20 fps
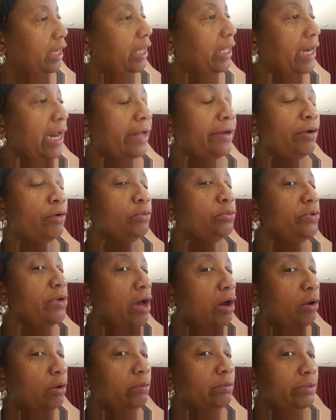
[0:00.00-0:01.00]
And I don't
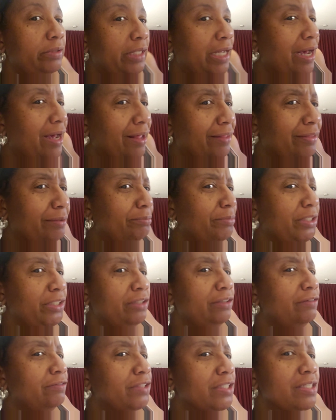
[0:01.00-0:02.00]
know the other
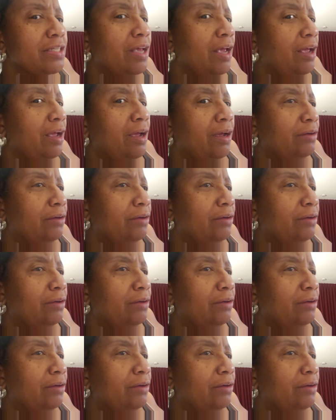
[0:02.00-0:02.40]
maneuvers.